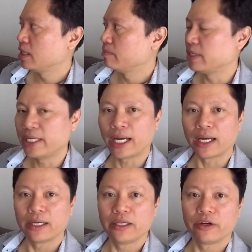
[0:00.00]
But
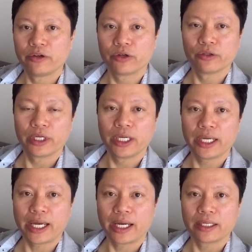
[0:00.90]
yeah, you're
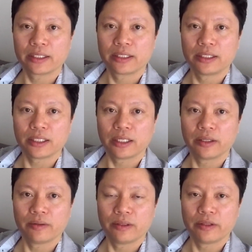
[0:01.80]
looking at
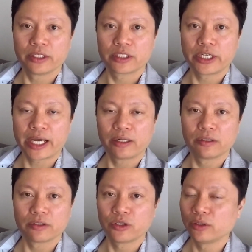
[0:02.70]
this
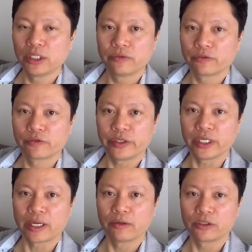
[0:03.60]
channel totally for
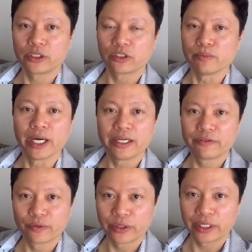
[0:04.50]
free. I don't charge money
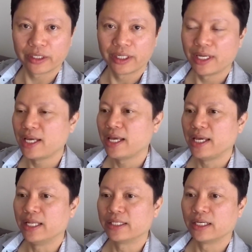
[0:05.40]
for it.
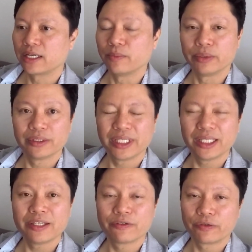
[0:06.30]
It's a
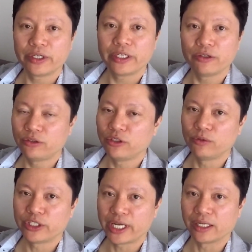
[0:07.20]
completely free YouTube
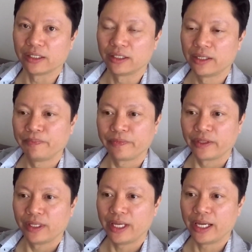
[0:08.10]
channel,
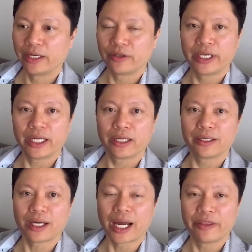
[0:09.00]
and you're
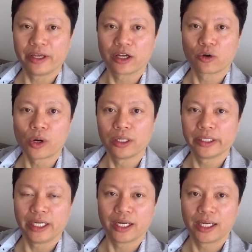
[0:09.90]
getting, I think,
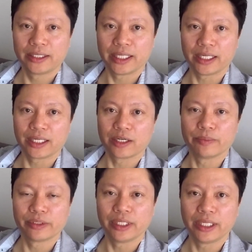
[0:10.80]
quality content
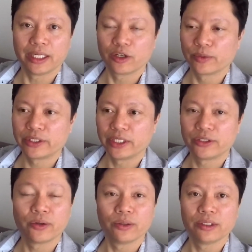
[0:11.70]
completely 100%
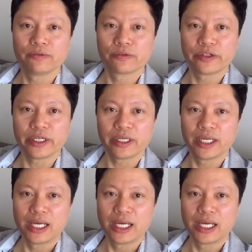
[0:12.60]
totally free.